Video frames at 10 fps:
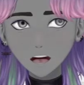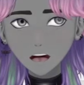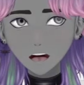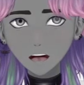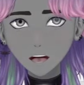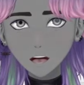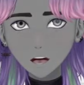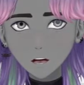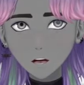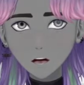And then
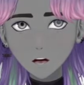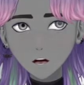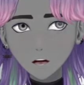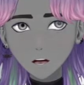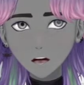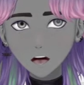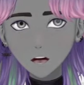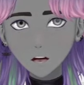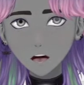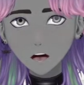all these like draft.
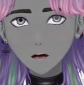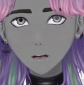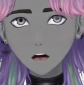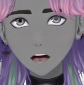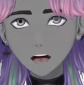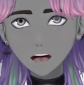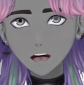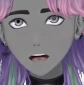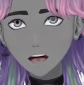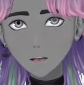I've
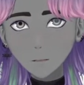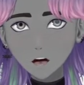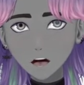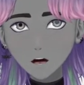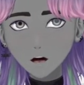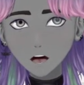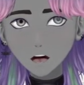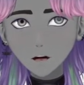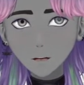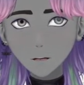been having a lot of
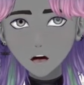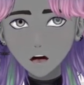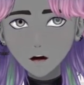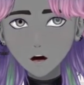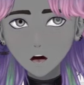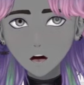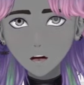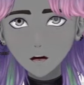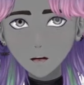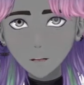fun doing this.
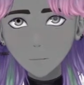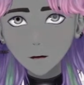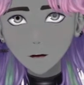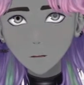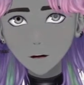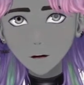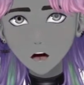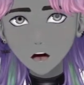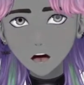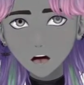I maybe have
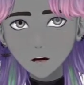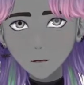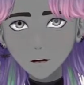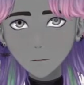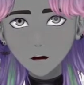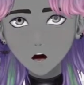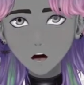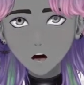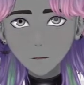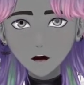spent a bit
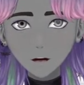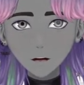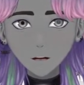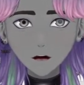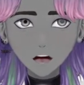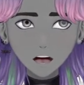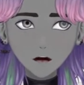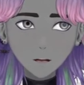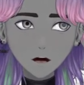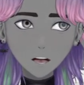too much time on
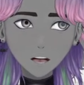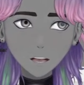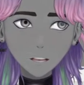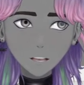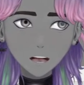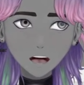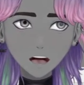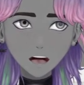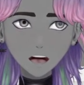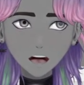this,
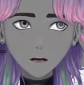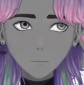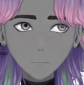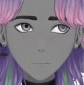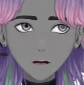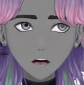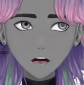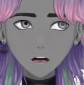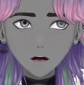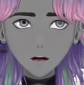but
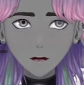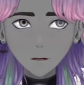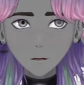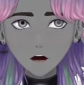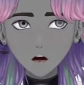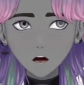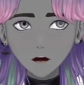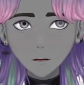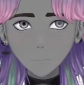oh, this looks funny.